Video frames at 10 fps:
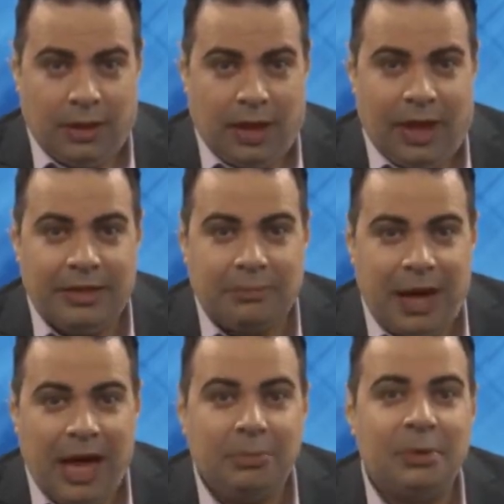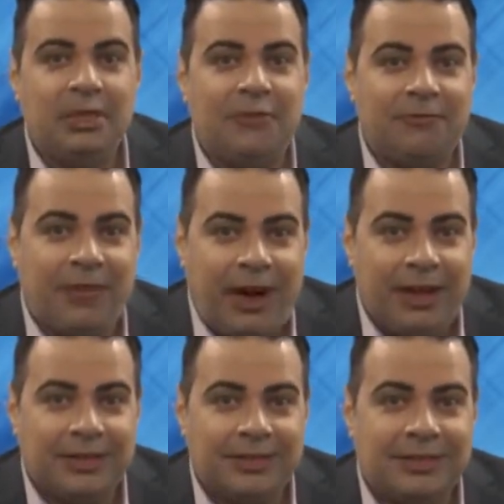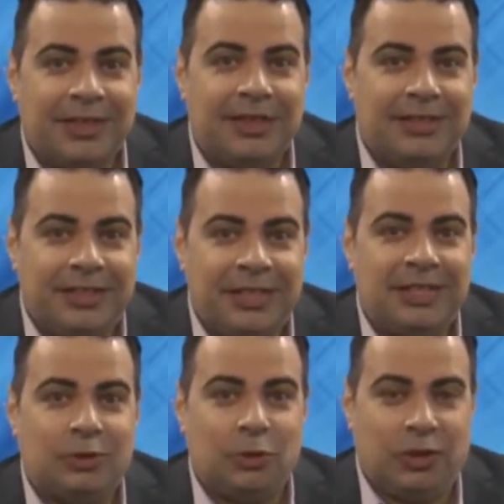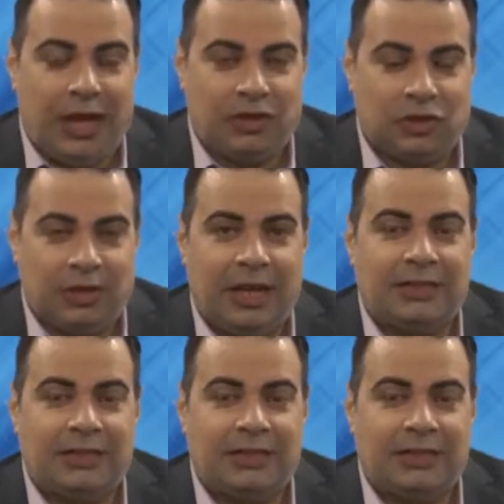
And the Bible defines these locations.